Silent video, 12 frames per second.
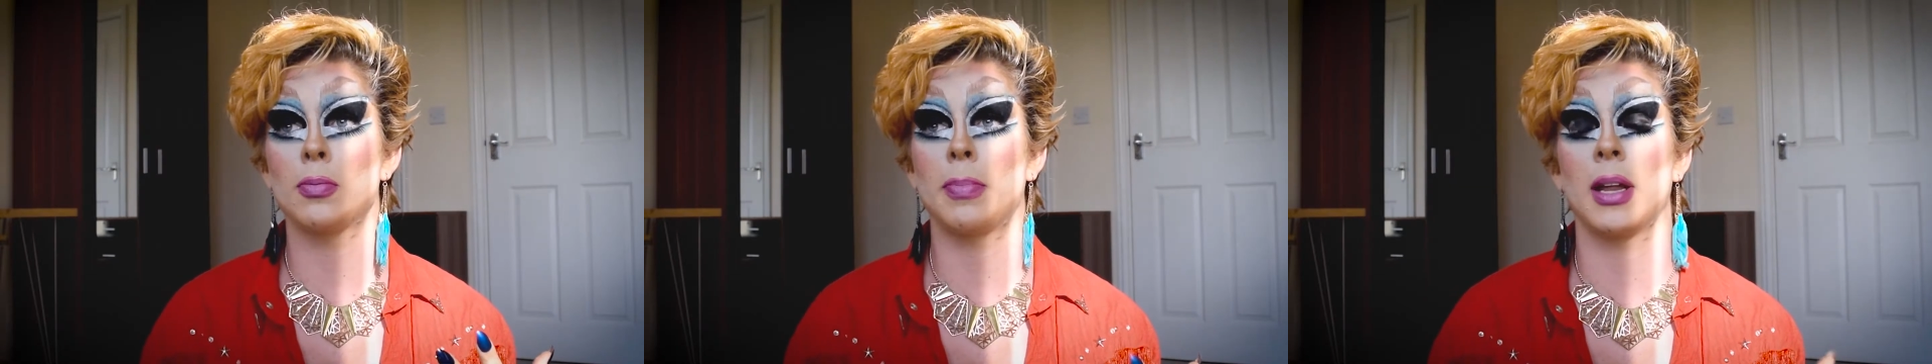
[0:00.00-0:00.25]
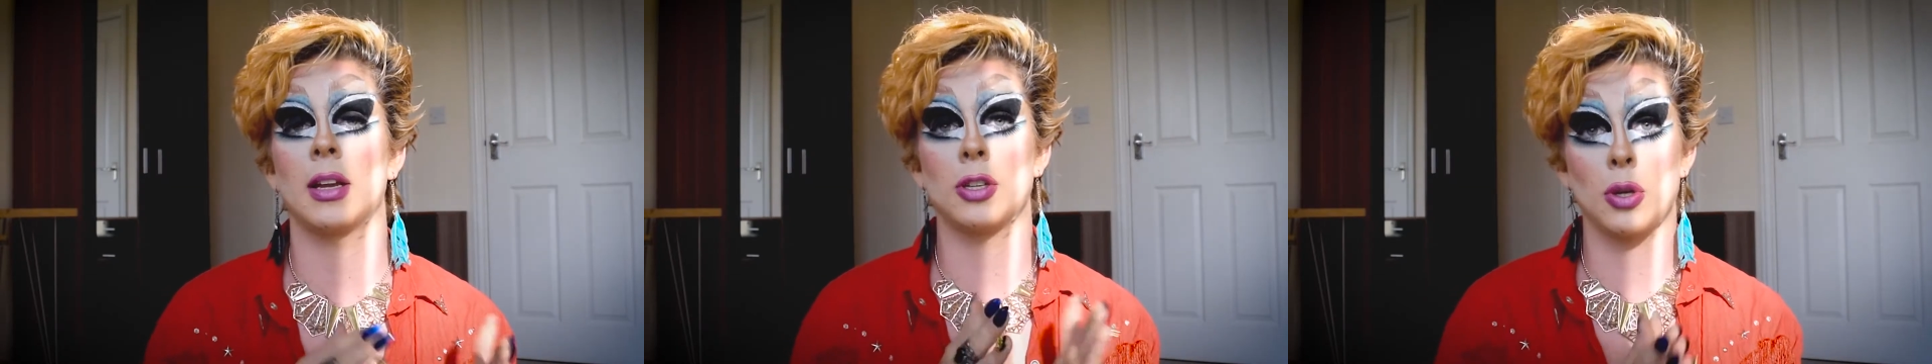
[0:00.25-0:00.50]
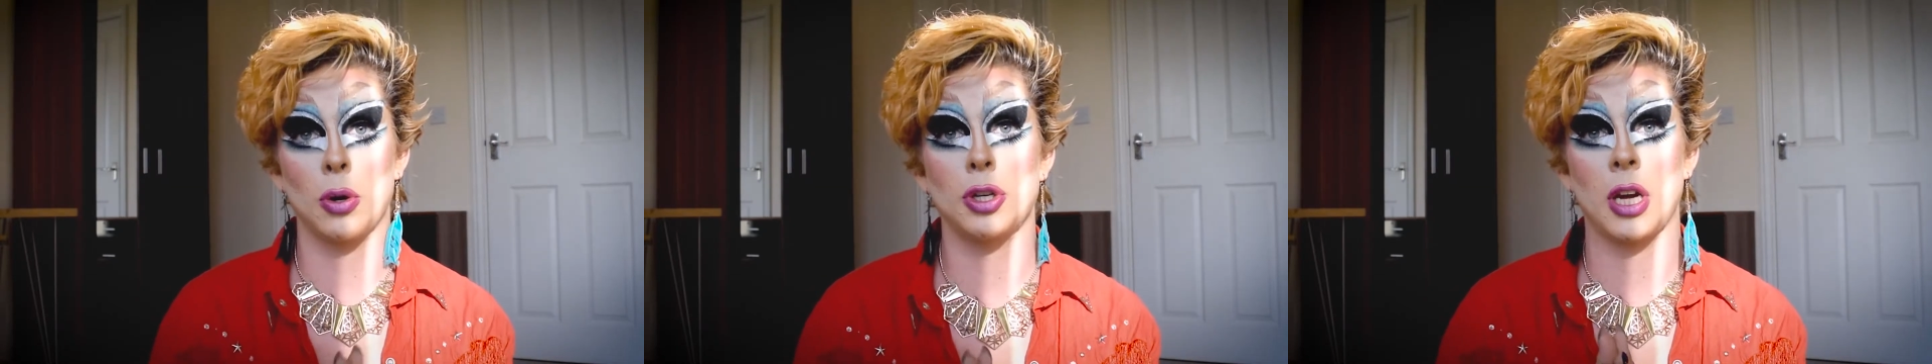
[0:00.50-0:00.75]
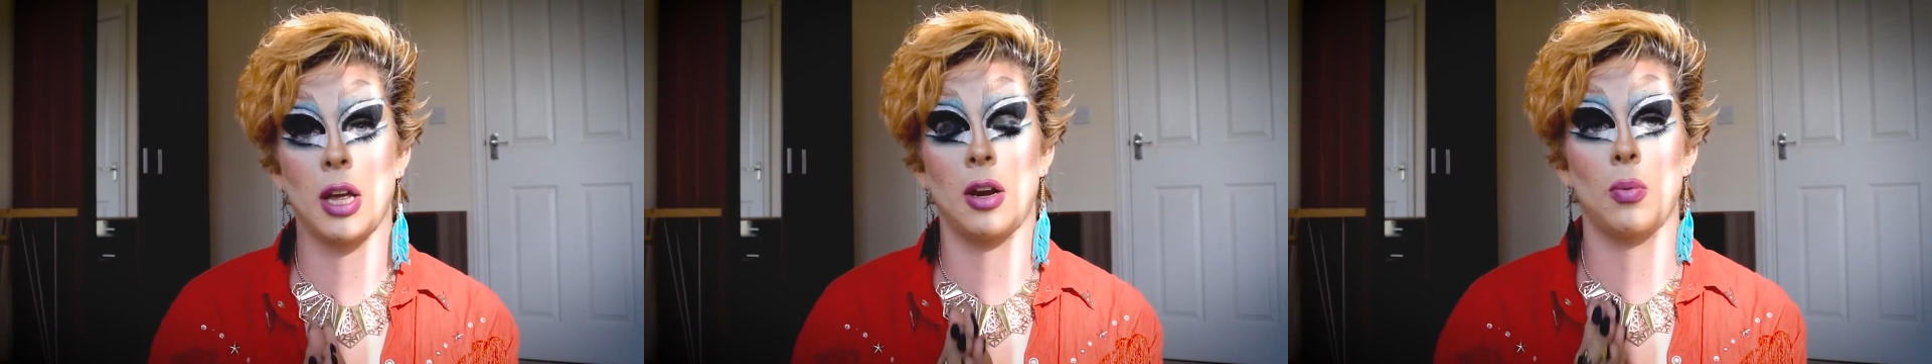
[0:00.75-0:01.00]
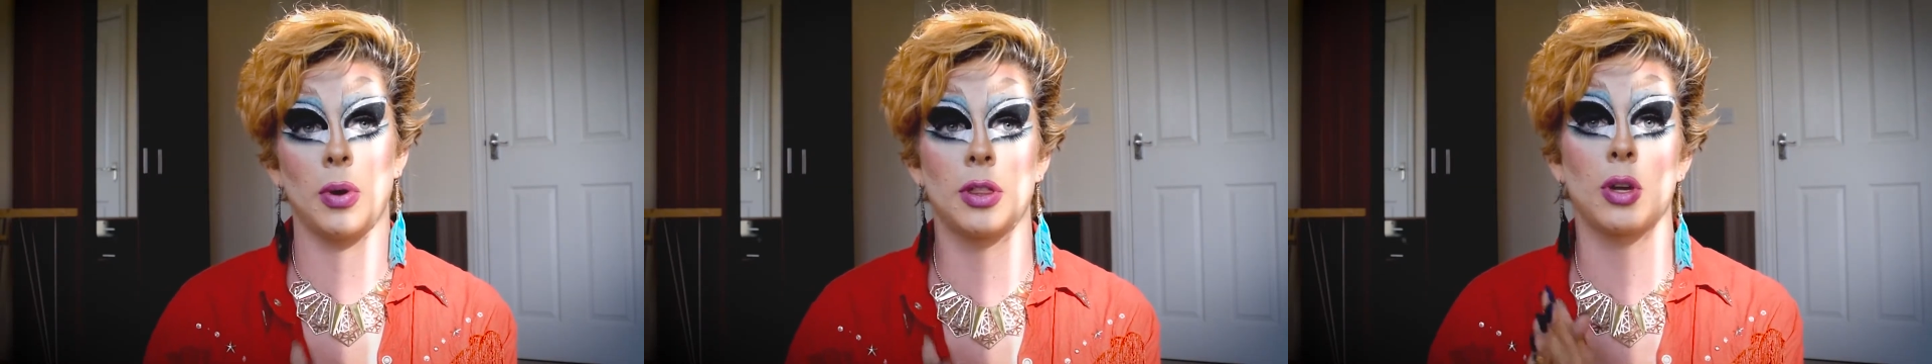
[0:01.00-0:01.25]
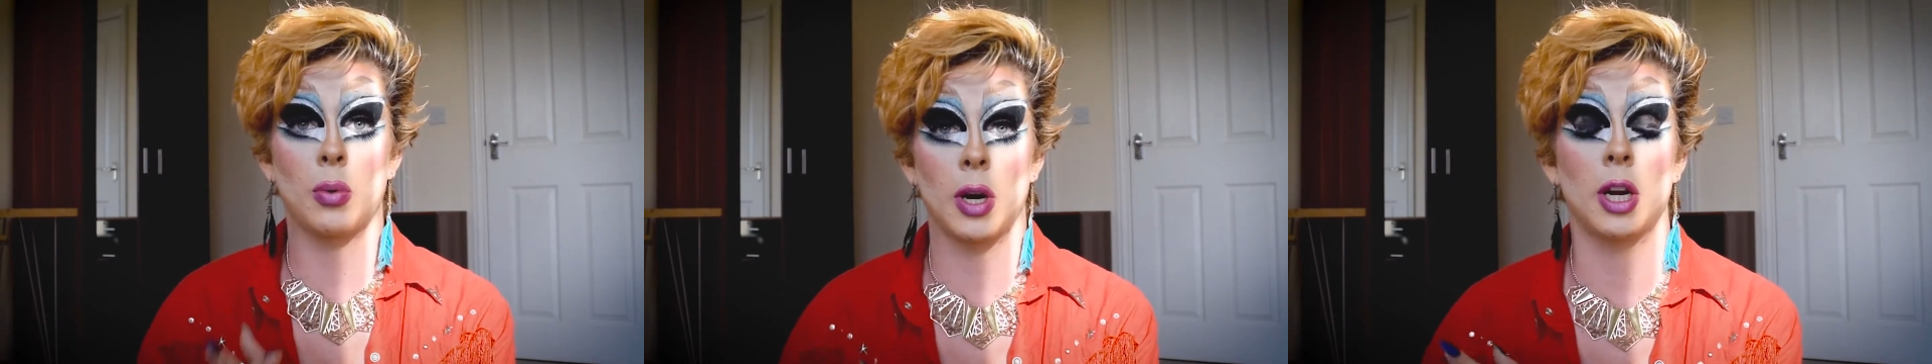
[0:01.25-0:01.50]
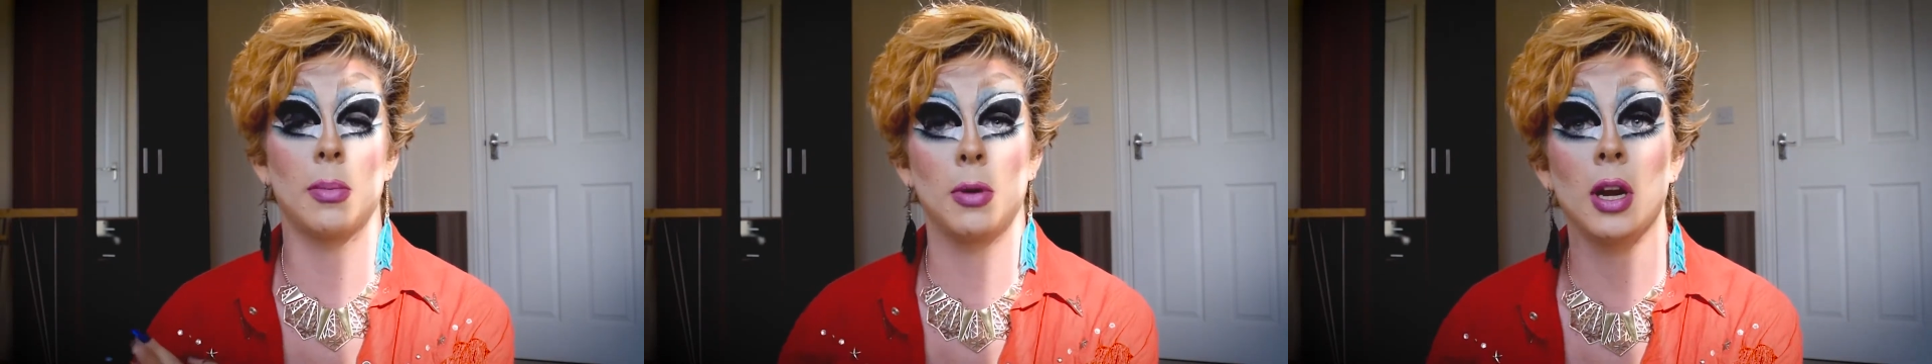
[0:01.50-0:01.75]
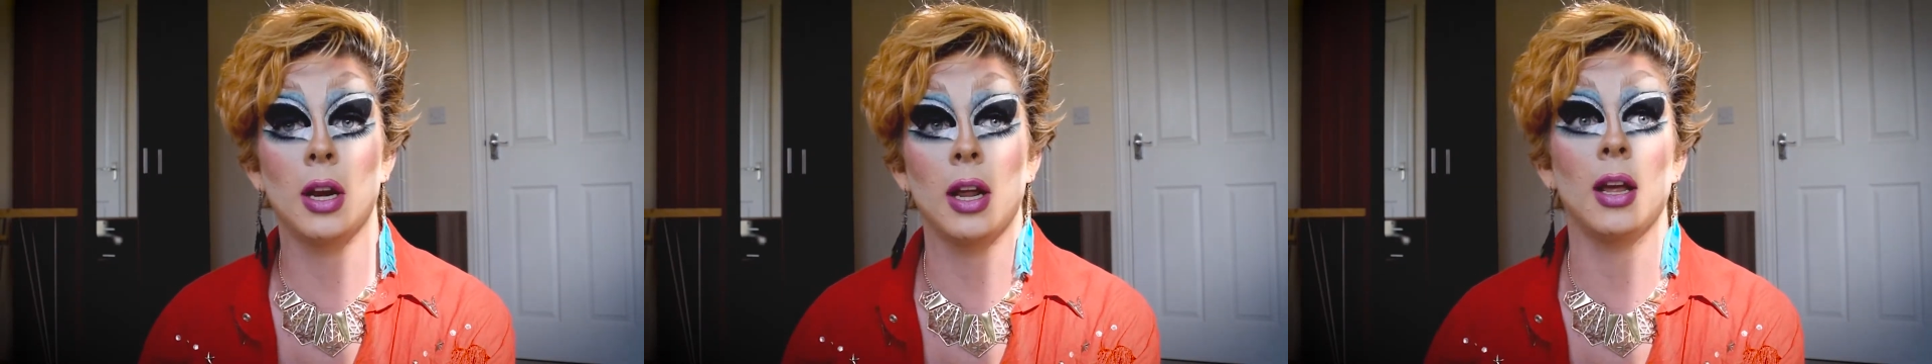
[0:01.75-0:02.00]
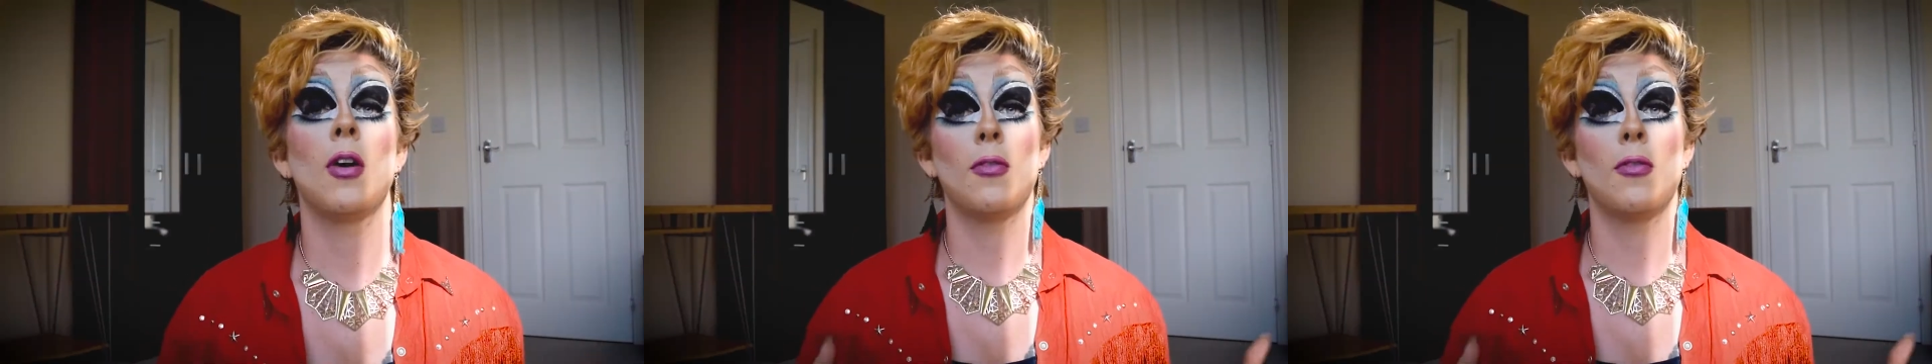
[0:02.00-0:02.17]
been associated with the queer community.